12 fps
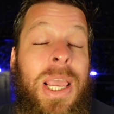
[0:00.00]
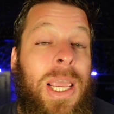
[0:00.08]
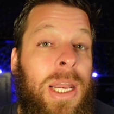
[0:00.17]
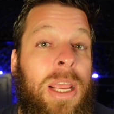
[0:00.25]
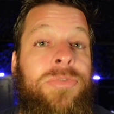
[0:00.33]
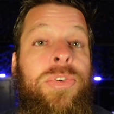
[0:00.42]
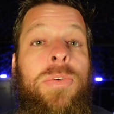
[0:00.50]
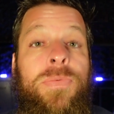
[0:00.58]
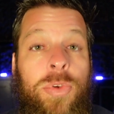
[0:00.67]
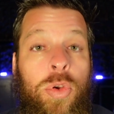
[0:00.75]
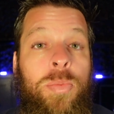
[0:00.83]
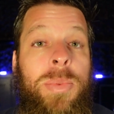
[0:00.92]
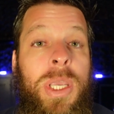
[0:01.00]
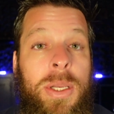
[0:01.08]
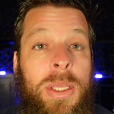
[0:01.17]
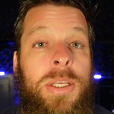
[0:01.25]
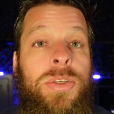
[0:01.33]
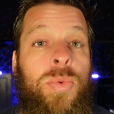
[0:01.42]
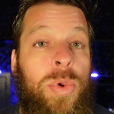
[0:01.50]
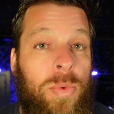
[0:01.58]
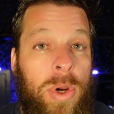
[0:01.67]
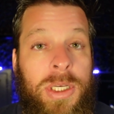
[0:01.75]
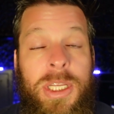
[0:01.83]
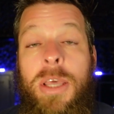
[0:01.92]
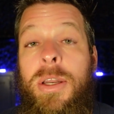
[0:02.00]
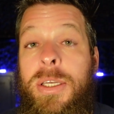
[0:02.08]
and after a few meetings, we worked out